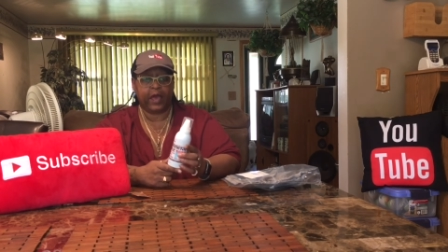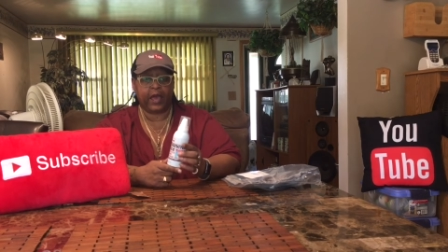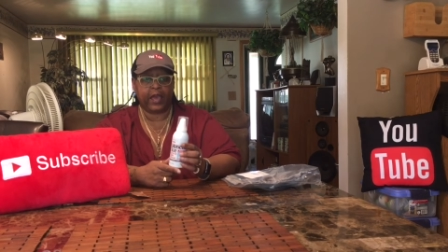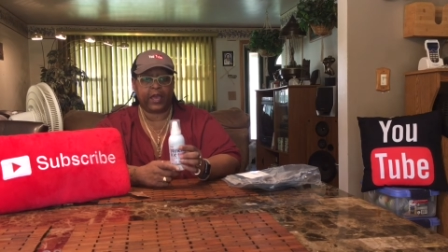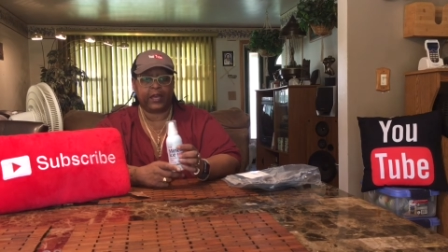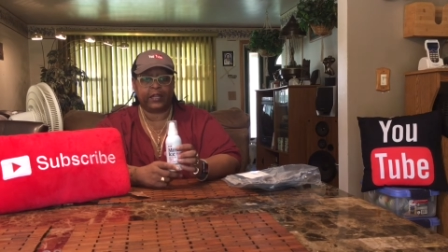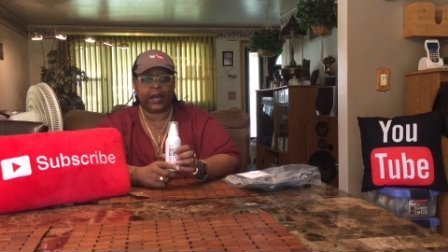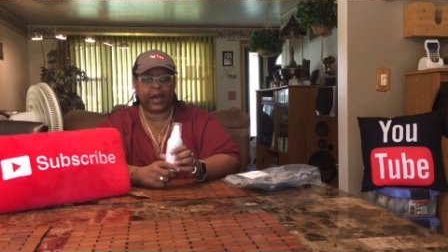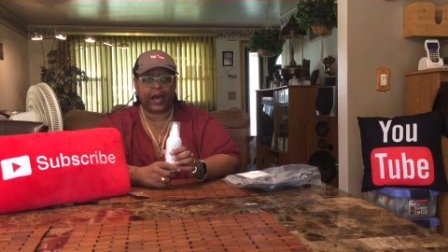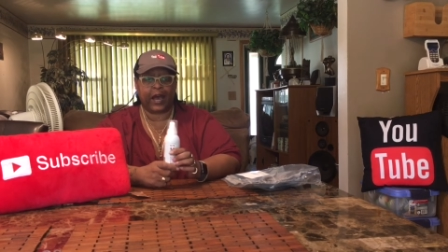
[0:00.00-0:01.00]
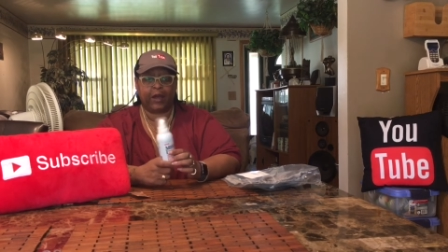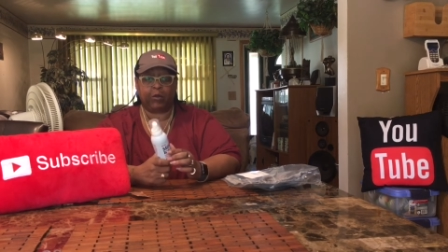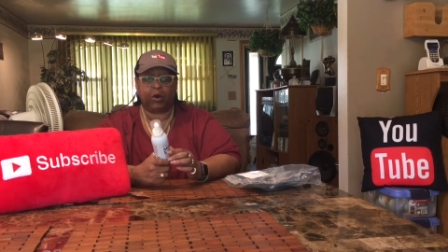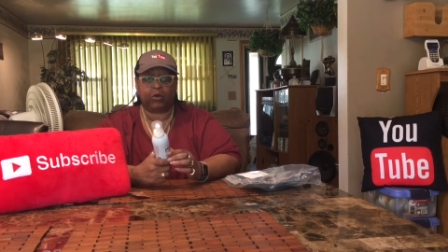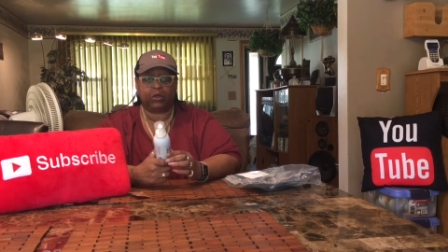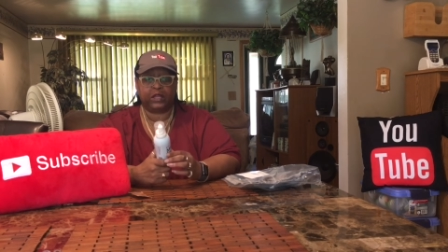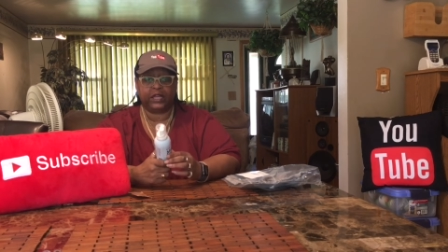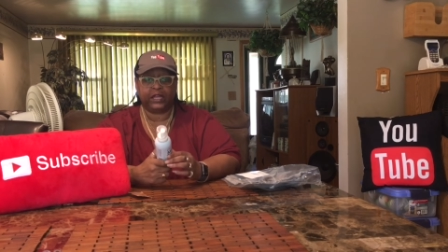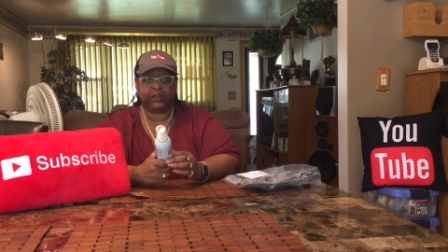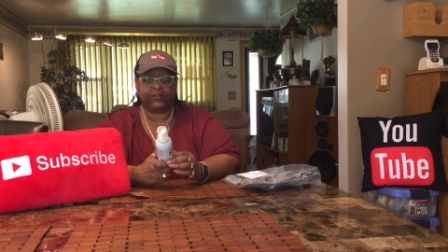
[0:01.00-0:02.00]
and I will
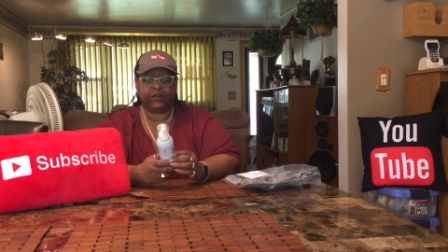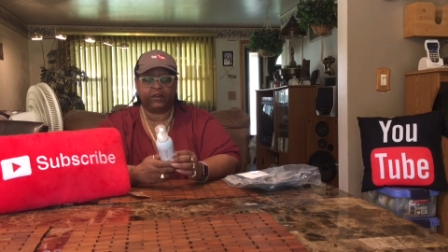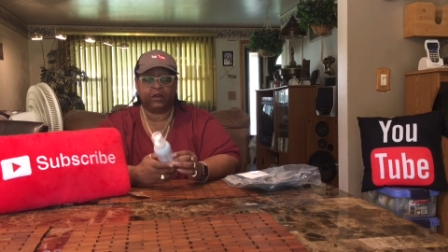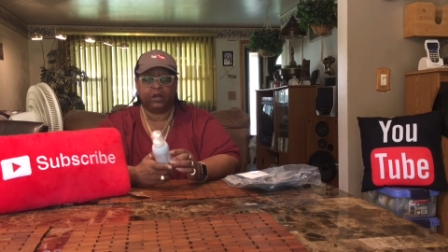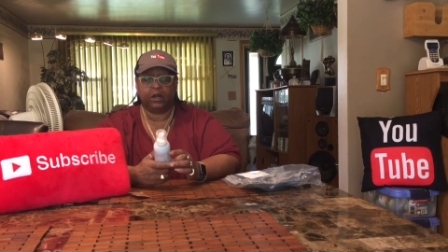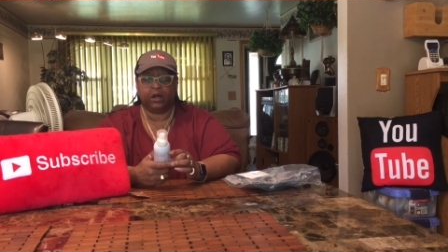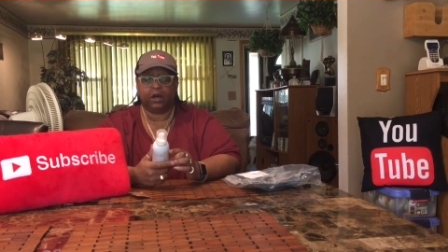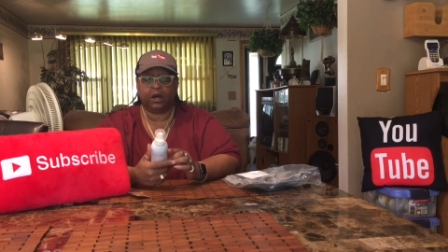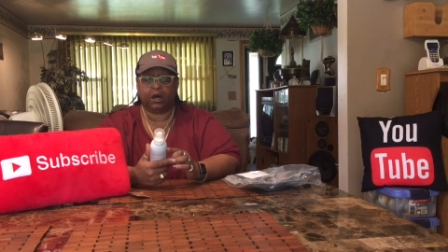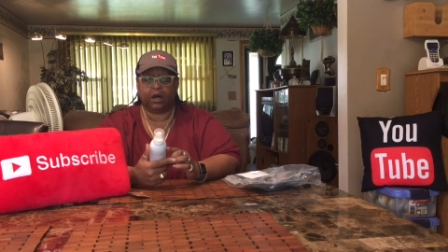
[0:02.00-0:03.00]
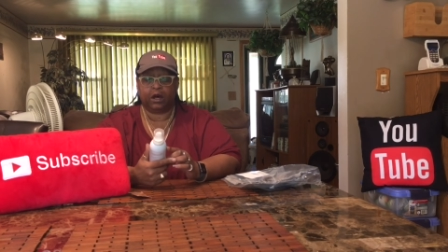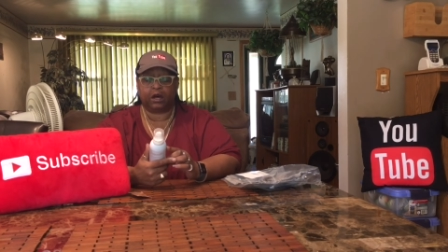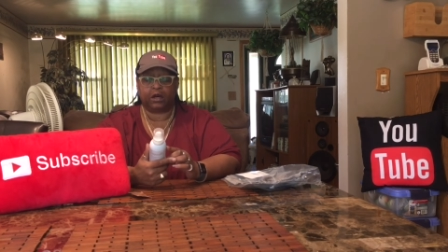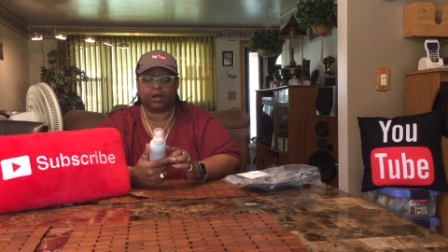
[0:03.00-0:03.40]
leave uh,